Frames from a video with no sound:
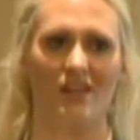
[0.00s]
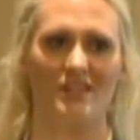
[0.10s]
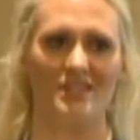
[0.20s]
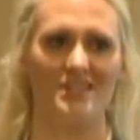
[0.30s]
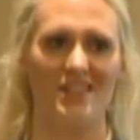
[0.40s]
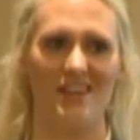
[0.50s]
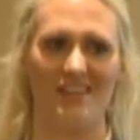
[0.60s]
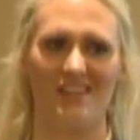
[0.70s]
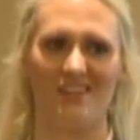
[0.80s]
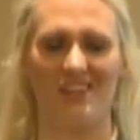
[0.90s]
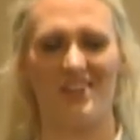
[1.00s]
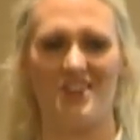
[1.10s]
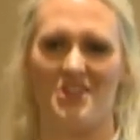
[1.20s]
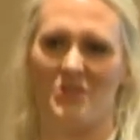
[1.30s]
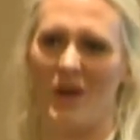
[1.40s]
it's exciting. Like,
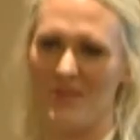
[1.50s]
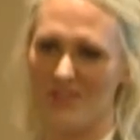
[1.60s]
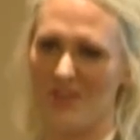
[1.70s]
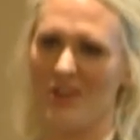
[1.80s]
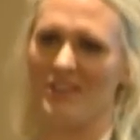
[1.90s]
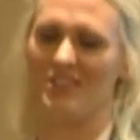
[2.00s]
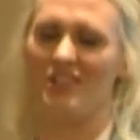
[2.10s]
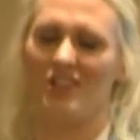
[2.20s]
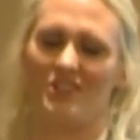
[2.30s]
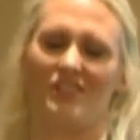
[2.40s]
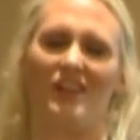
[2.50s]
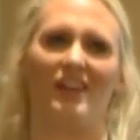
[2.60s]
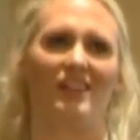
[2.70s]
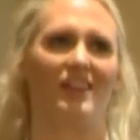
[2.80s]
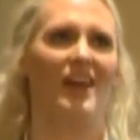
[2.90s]
I was talking to Dr.
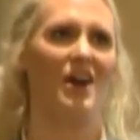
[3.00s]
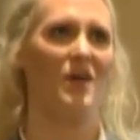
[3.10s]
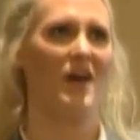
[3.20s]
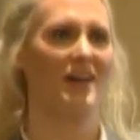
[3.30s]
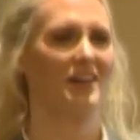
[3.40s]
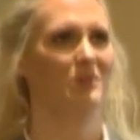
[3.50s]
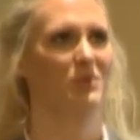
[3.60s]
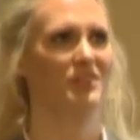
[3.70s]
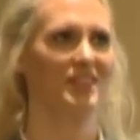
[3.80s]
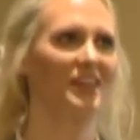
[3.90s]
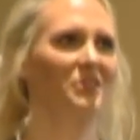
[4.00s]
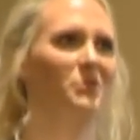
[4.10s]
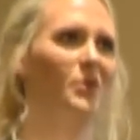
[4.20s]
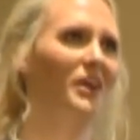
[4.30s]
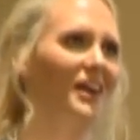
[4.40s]
Lang, like how I could present
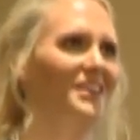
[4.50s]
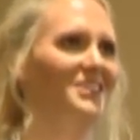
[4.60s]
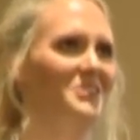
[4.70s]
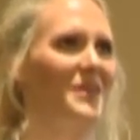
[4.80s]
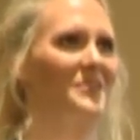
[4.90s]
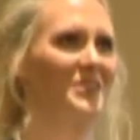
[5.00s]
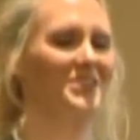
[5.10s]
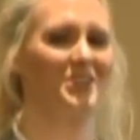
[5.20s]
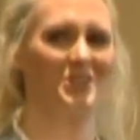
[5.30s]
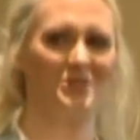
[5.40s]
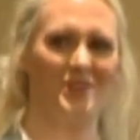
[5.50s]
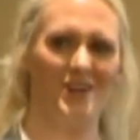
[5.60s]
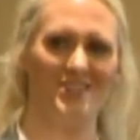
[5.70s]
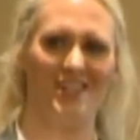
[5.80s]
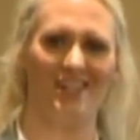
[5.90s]
what I did in my research
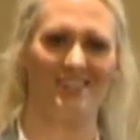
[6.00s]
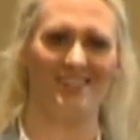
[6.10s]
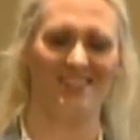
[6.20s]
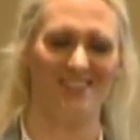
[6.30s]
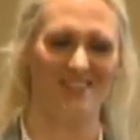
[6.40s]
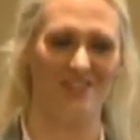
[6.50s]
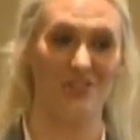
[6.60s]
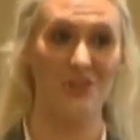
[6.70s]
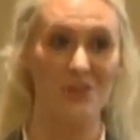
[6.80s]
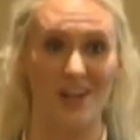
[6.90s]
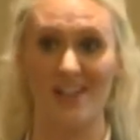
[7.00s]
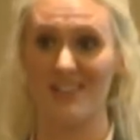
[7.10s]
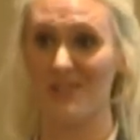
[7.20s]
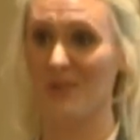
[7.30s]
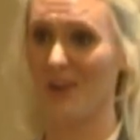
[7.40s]
project to you
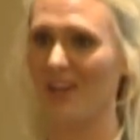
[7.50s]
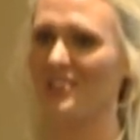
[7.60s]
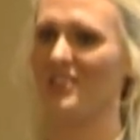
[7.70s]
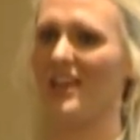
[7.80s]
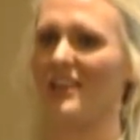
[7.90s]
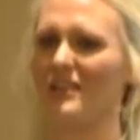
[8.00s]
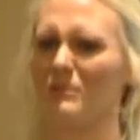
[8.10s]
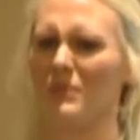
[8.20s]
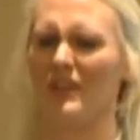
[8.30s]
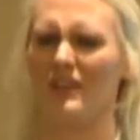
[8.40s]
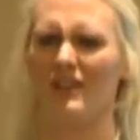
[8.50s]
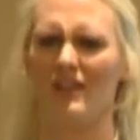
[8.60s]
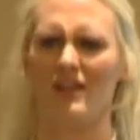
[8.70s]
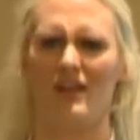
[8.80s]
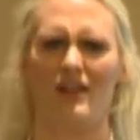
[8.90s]
guys who are educated, but
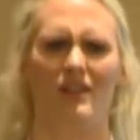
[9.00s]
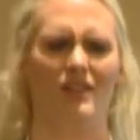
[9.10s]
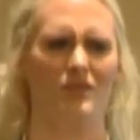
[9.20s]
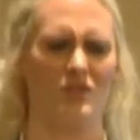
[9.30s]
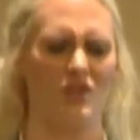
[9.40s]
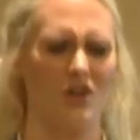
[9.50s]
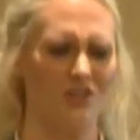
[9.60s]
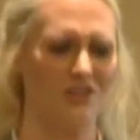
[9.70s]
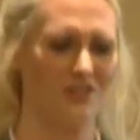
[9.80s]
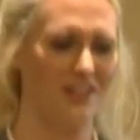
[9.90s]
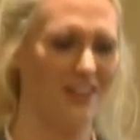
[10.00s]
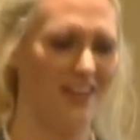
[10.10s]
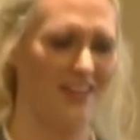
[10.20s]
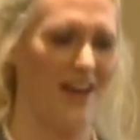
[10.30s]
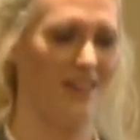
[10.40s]
it was hard to relay
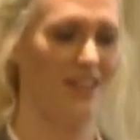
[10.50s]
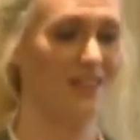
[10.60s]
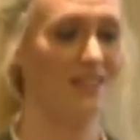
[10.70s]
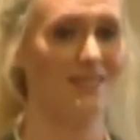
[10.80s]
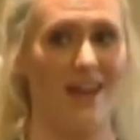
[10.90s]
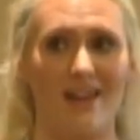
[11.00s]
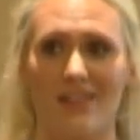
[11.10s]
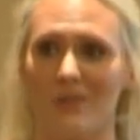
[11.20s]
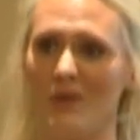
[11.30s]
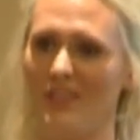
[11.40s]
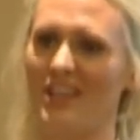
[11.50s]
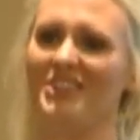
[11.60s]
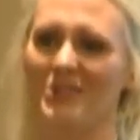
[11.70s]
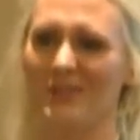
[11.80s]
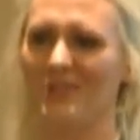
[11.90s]
that, and that's exactly what they
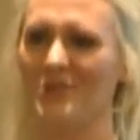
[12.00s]
do in